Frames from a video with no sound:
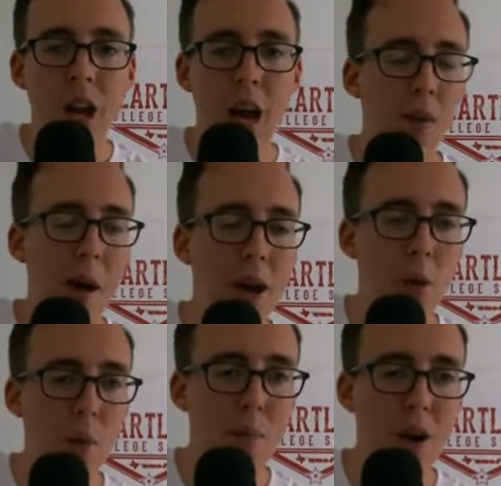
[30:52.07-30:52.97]
A reminder,
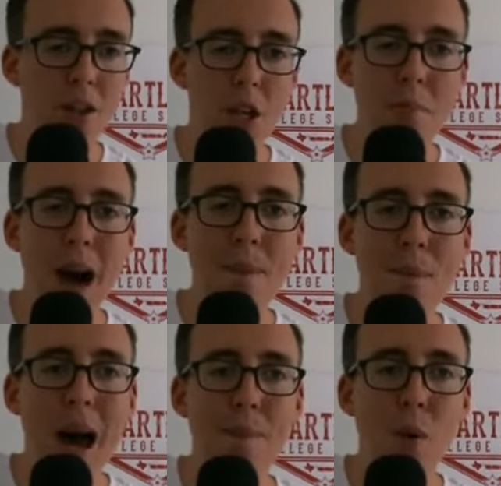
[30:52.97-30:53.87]
we're brought to you by
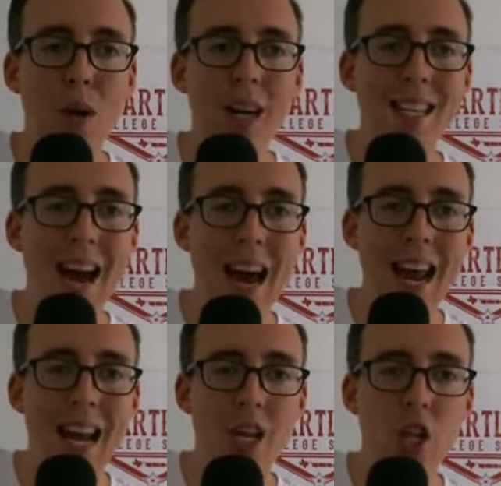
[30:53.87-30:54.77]

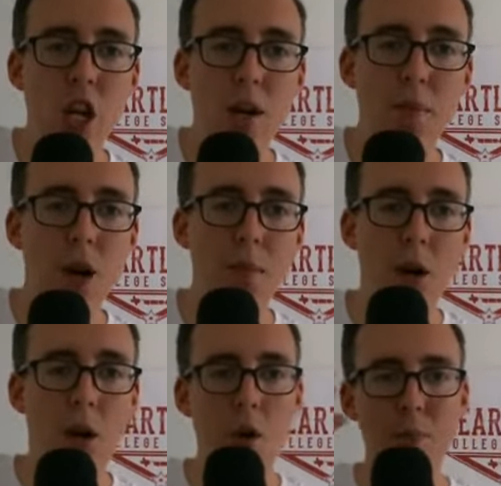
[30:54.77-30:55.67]
mybookie.ag, promo
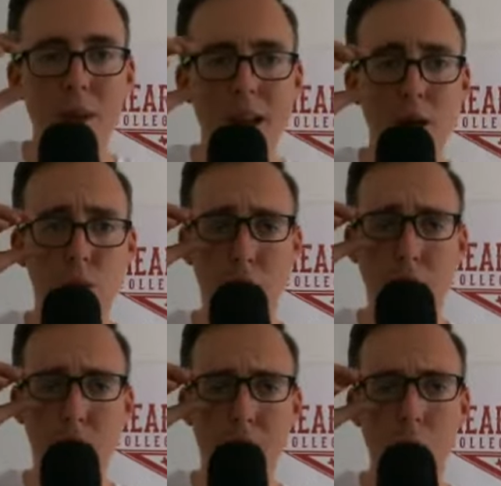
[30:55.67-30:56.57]
code Big
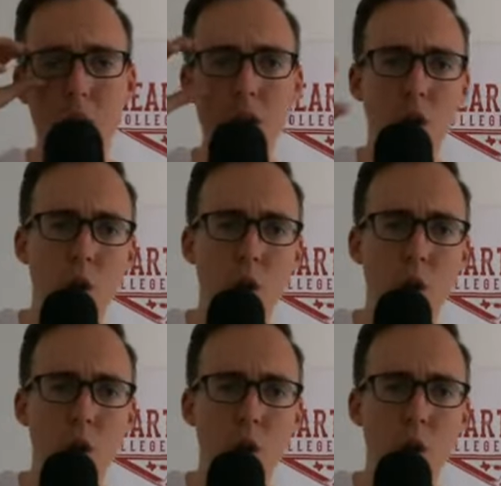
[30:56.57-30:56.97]
12, Big 12,